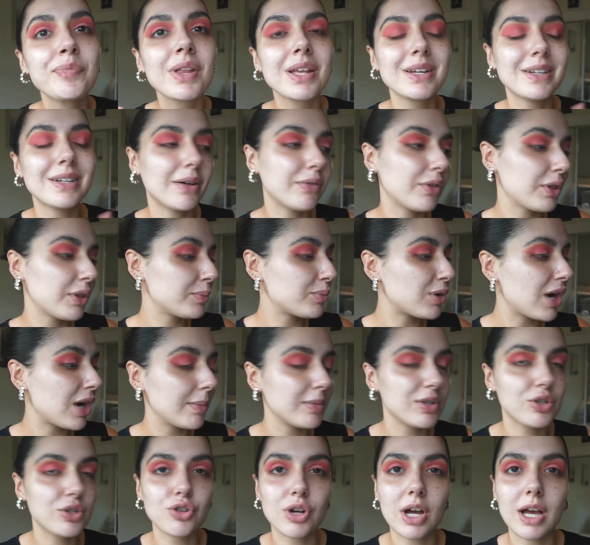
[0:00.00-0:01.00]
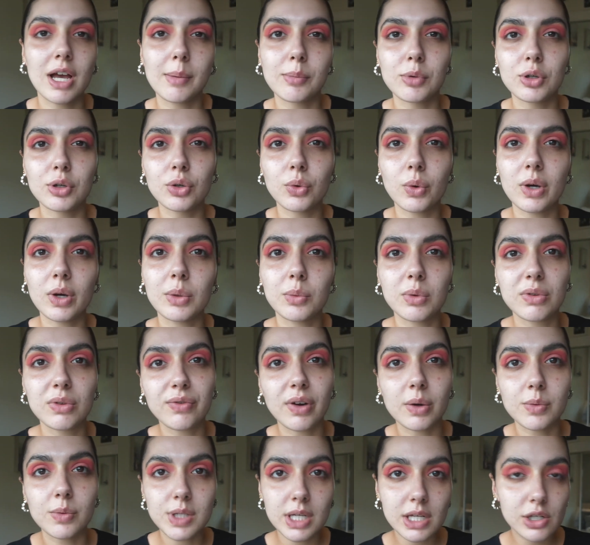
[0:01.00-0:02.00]
Now that the primer's dry, I'm going to go in with
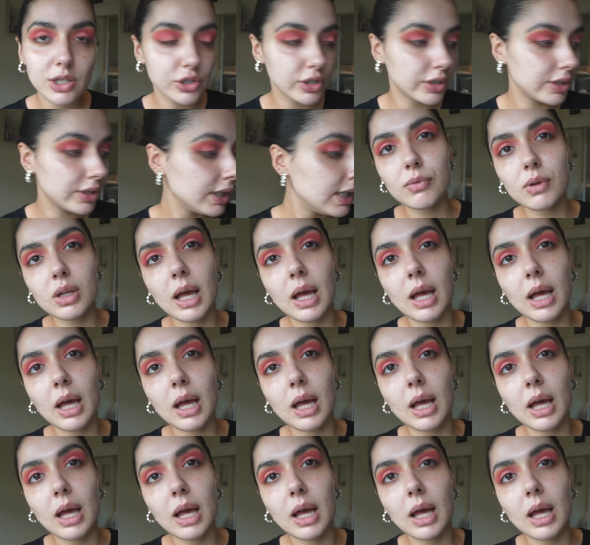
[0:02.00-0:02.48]
foundation.